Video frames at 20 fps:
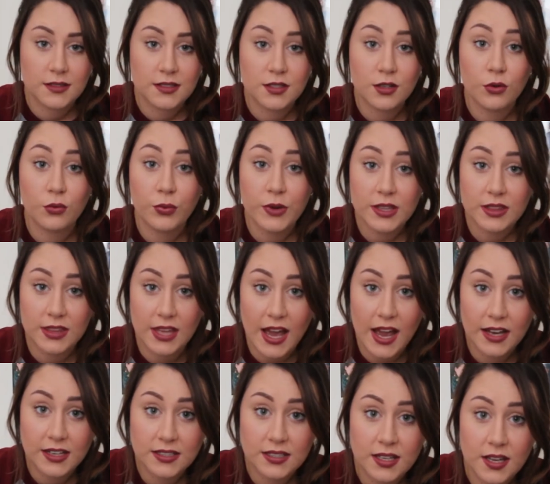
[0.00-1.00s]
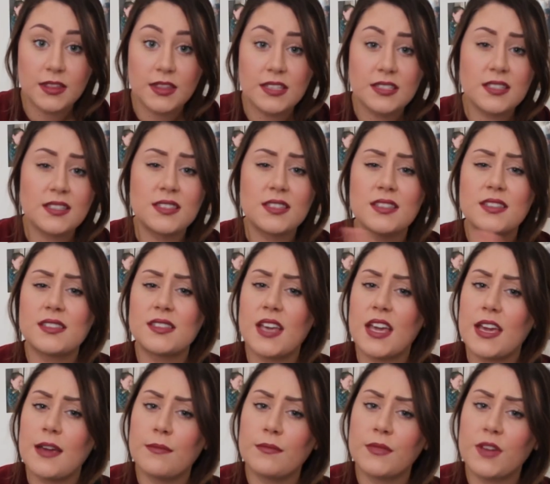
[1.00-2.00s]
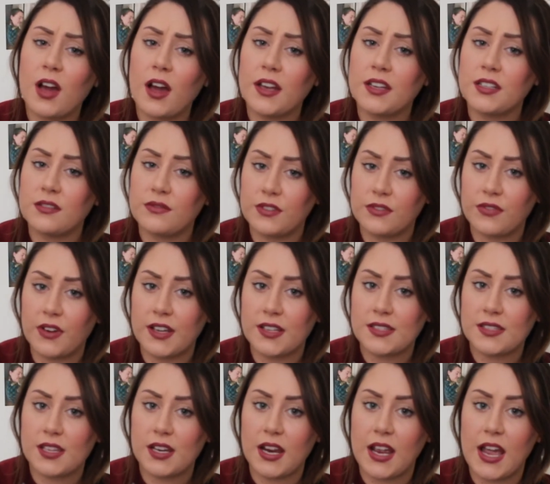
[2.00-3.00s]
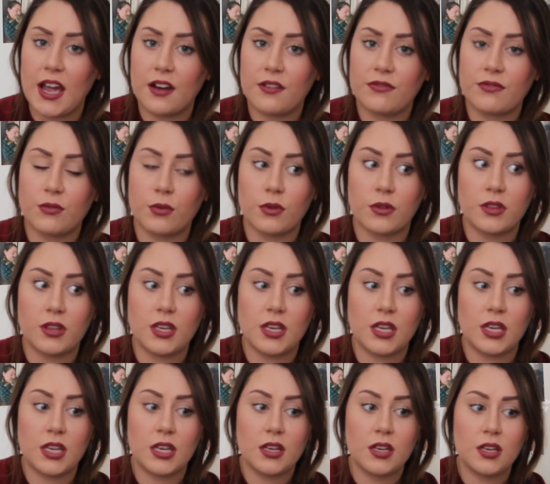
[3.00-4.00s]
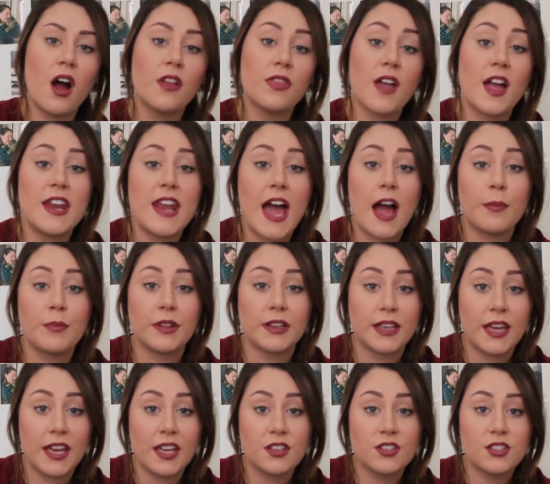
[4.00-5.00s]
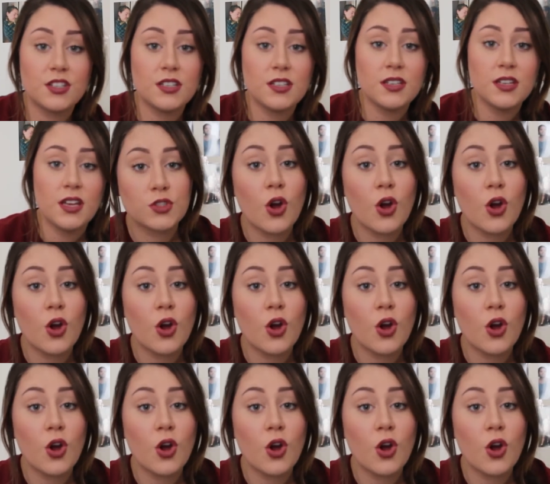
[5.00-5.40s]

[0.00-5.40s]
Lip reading: So with that, this is the same kind of advice that I had for the online application.